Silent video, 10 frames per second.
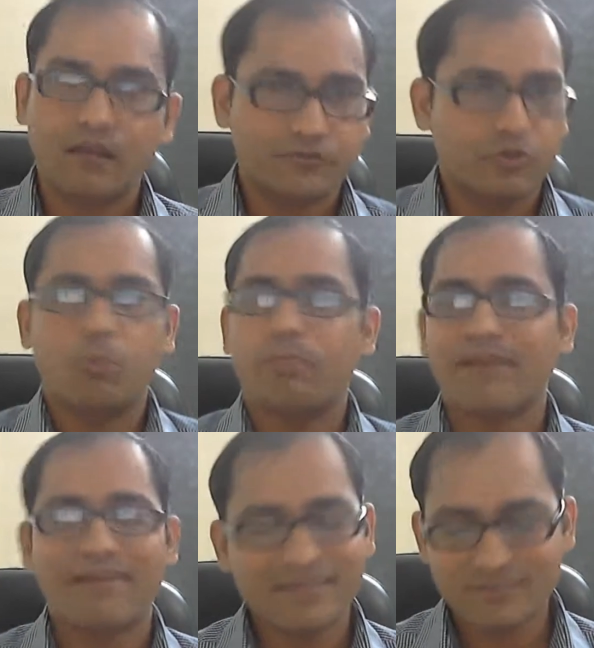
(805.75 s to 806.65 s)
So
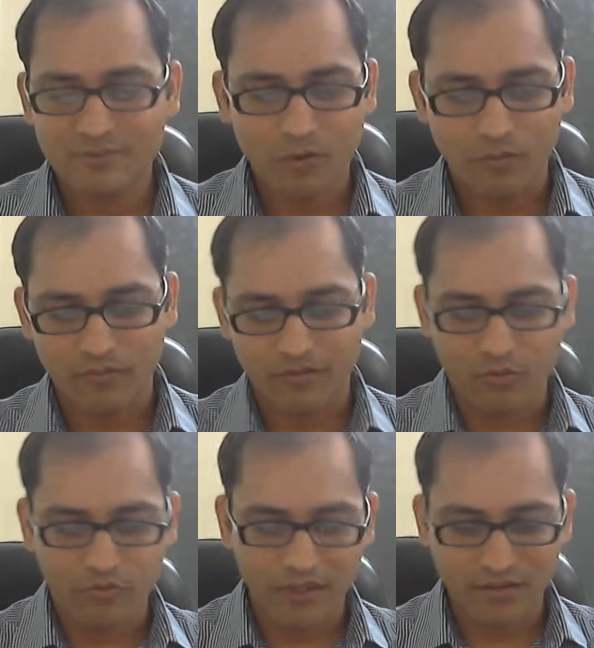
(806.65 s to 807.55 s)
there is no, you
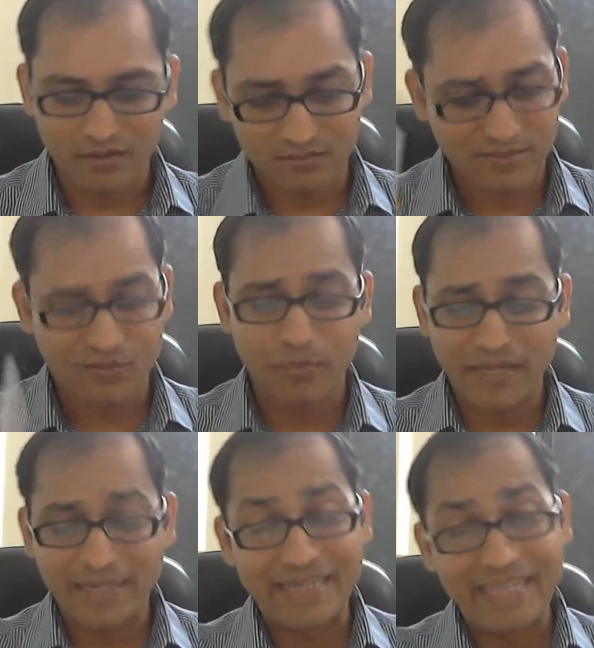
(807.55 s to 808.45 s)
know, real, you know,
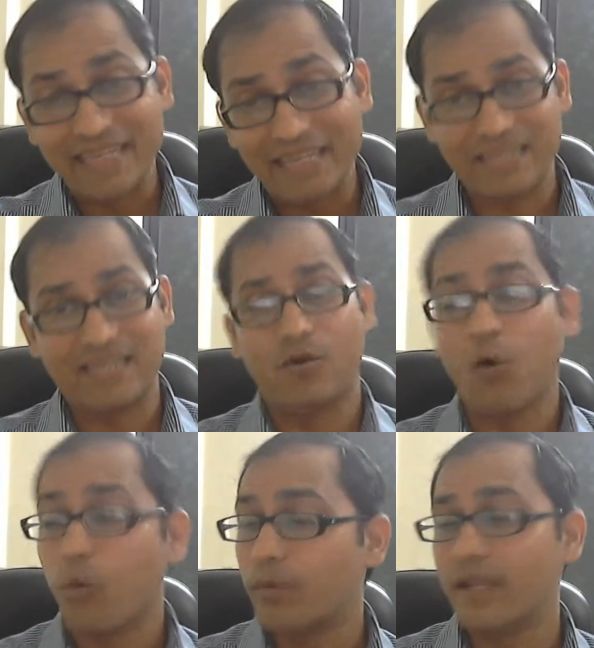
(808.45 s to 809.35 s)
big deal in
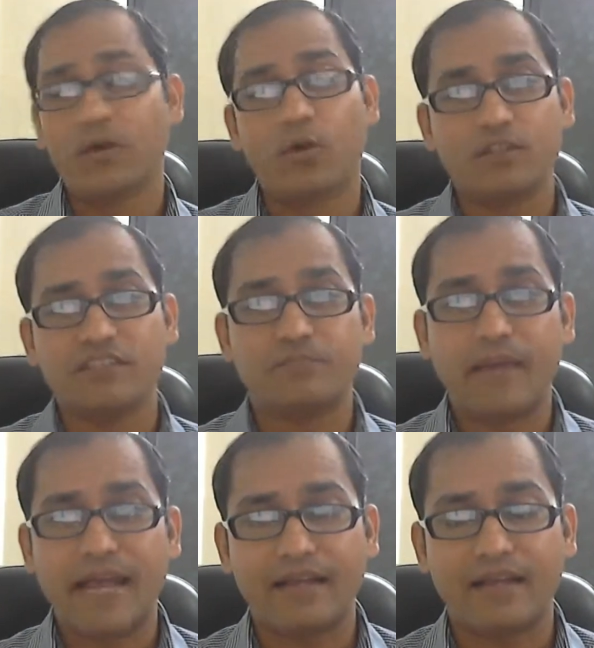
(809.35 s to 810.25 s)
opening all these
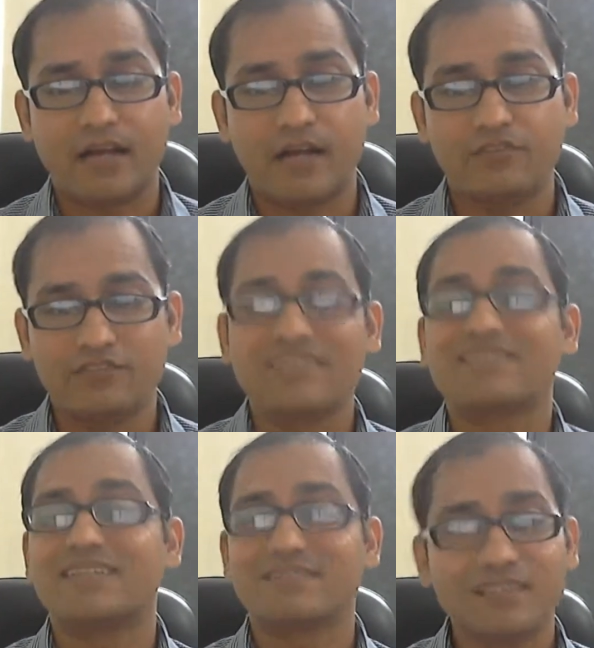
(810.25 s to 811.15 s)
bank accounts. It's, as
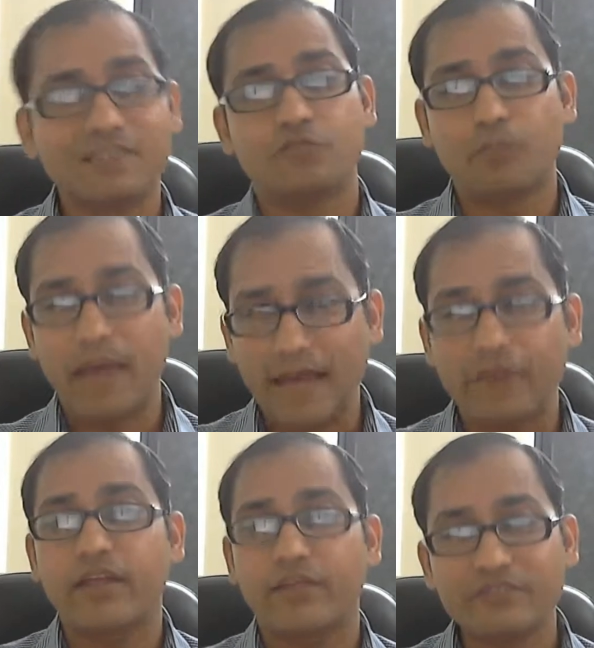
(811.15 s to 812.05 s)
I said, it is
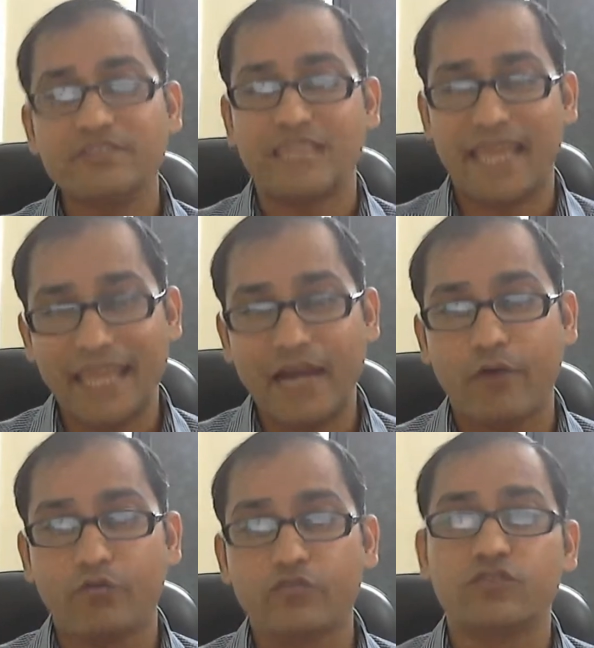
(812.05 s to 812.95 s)
better that we stay
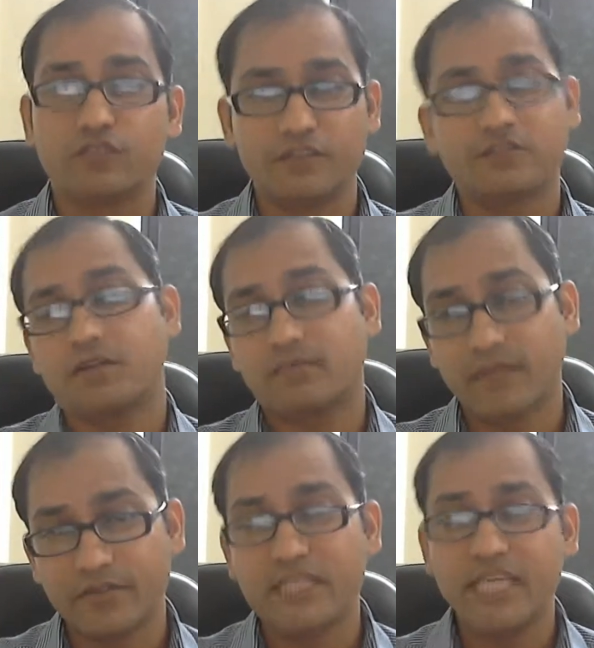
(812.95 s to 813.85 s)
out of the system
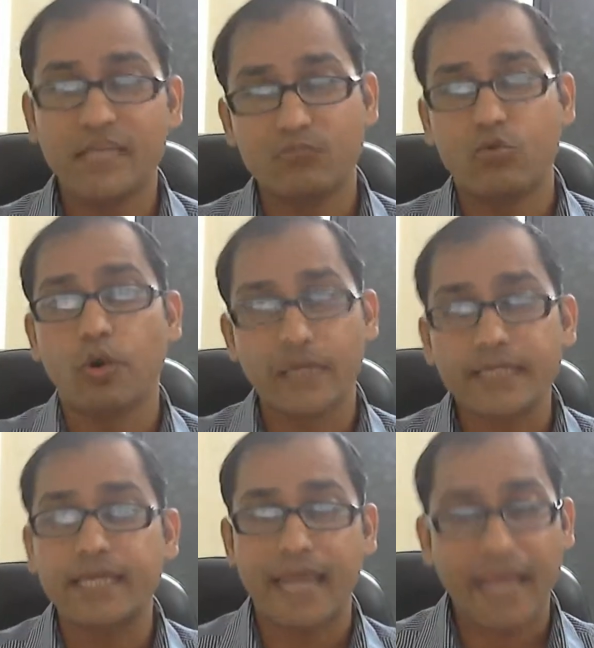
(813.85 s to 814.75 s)
and deal more
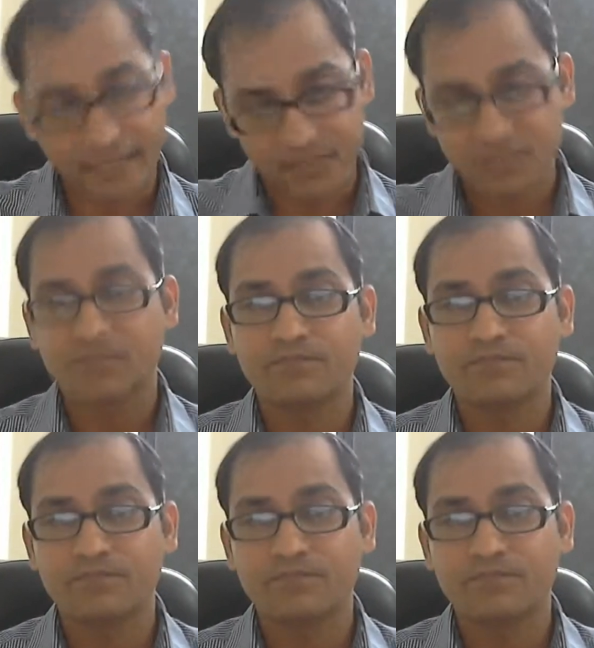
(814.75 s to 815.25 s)
in cash,